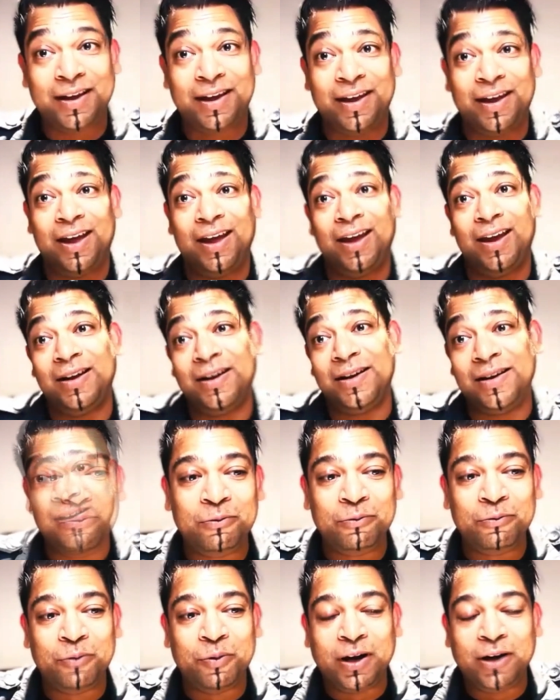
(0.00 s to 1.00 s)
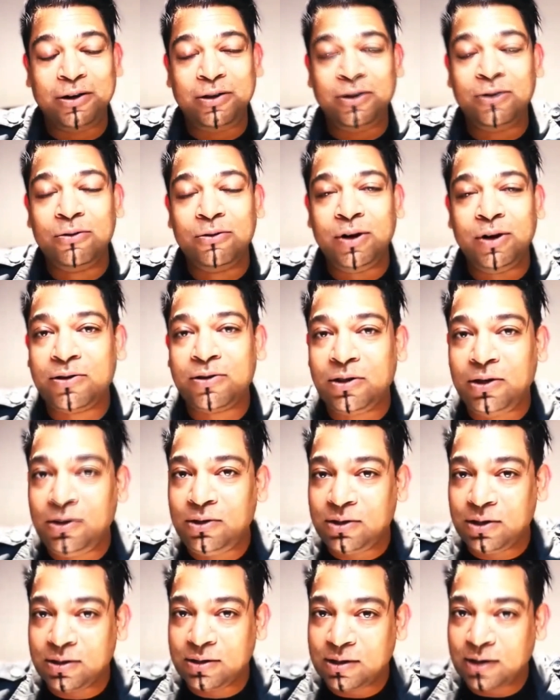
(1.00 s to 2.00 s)
And when you
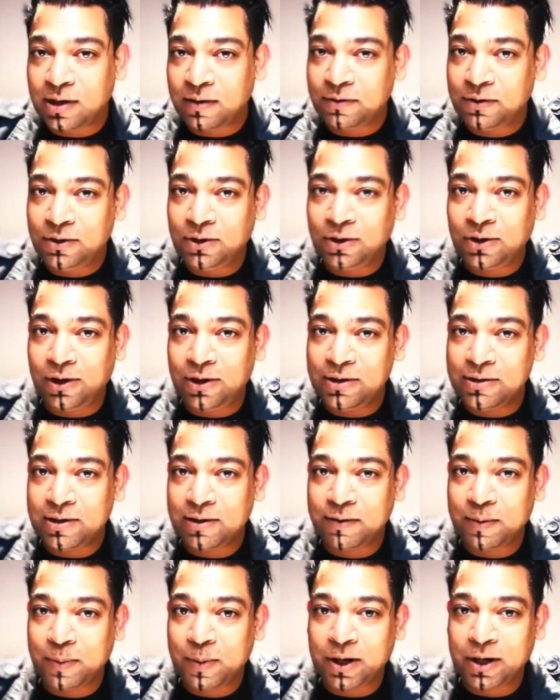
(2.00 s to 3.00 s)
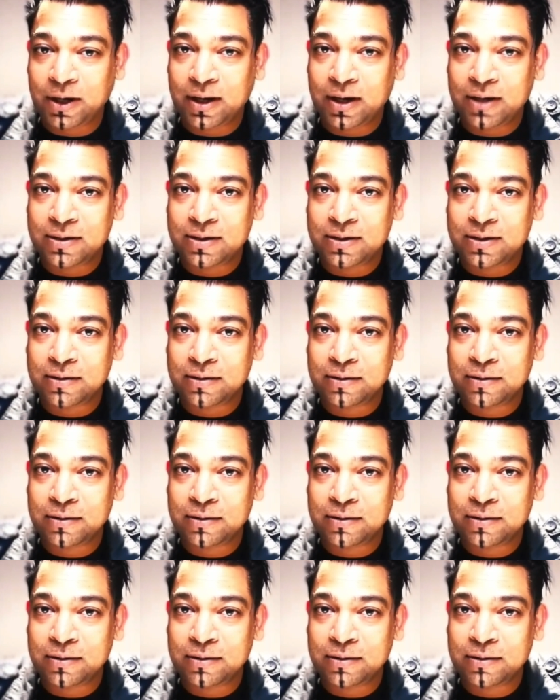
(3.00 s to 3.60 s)
introduce yourself, do you call yourself a podcaster?